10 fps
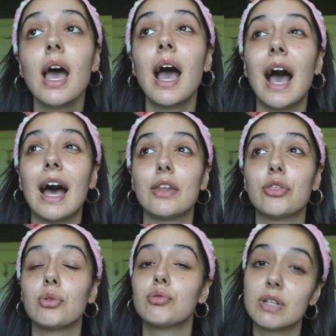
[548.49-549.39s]
And through
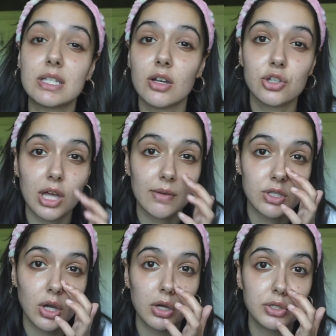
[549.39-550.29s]
the research that I've
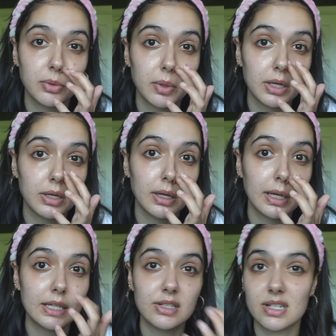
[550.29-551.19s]
started doing
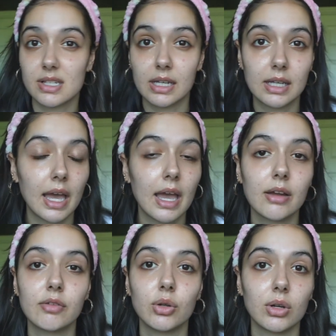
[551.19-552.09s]
into skincare
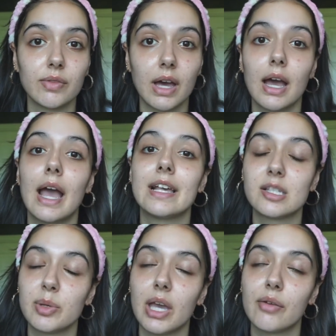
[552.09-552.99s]
and all of that,
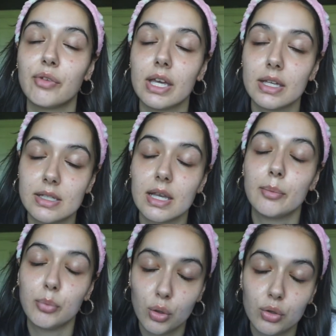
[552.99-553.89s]
SPF is
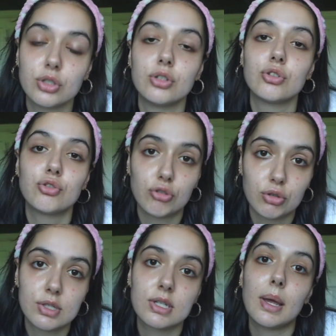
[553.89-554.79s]
important,
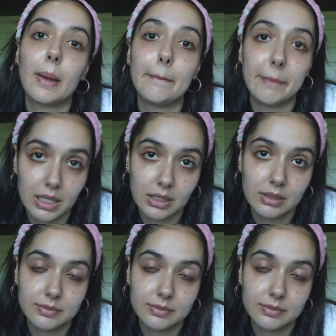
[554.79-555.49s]
trust me.